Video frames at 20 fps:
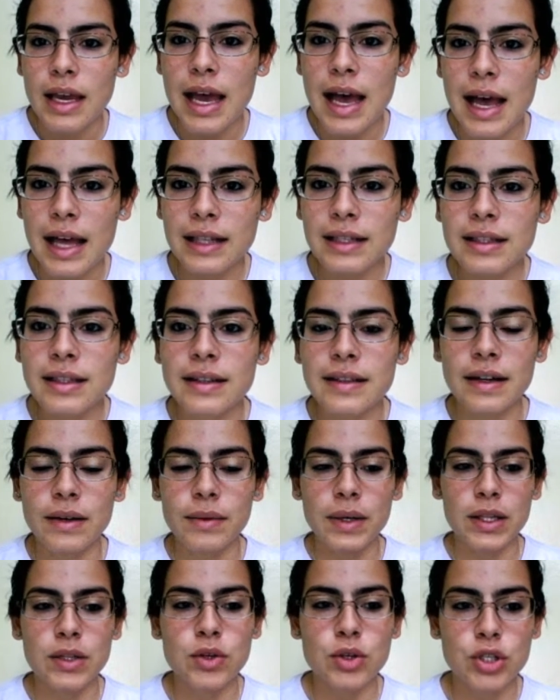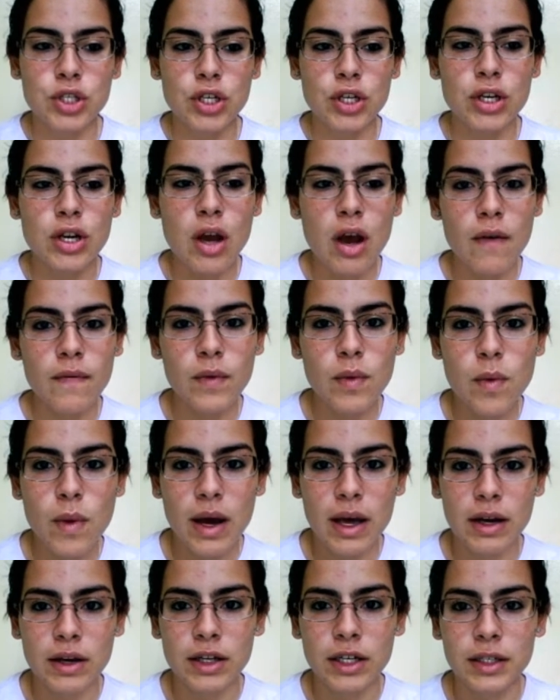and the reduction of
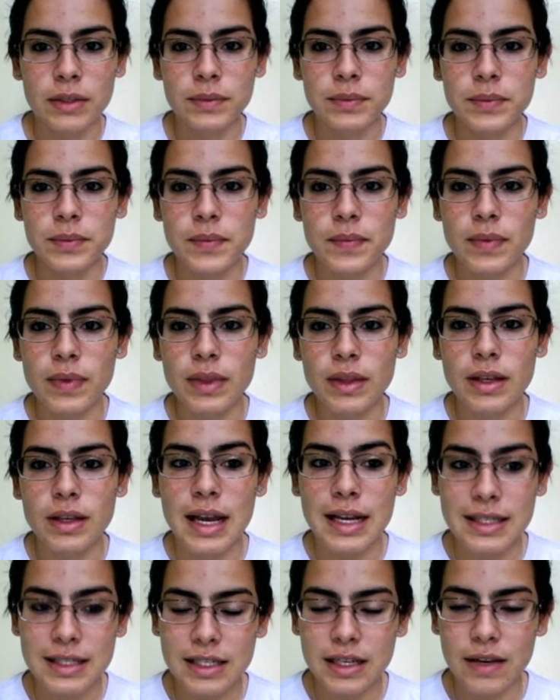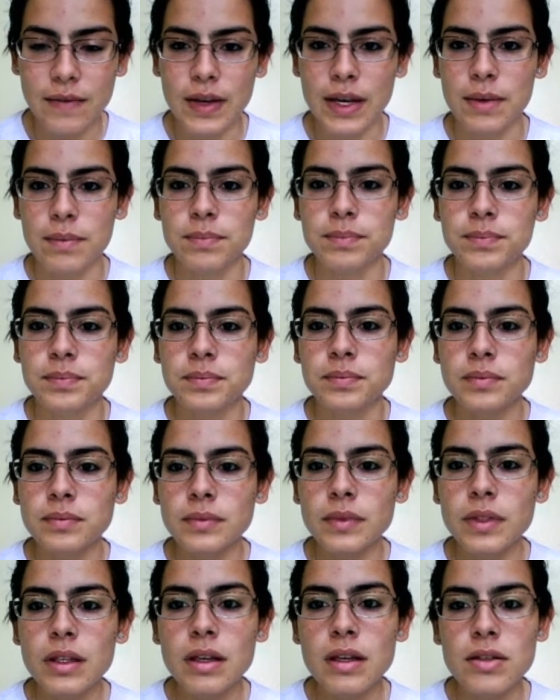water activity
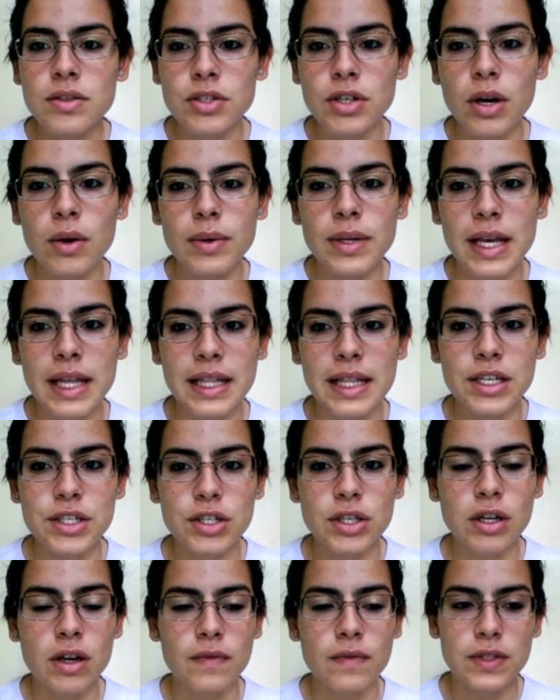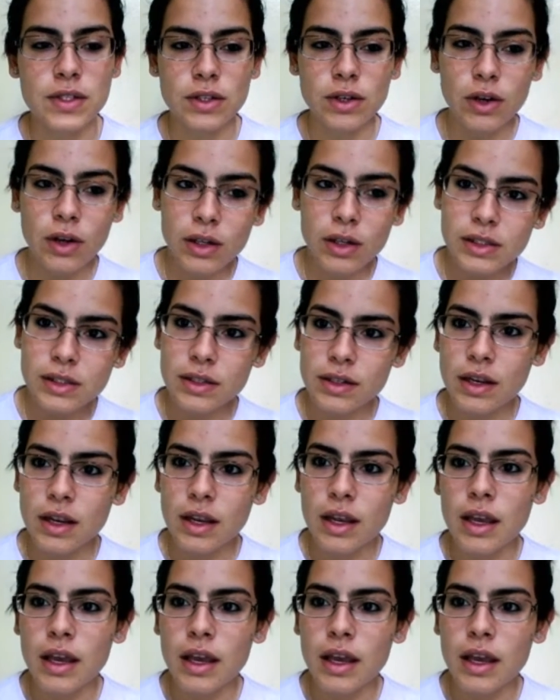through the addition of salt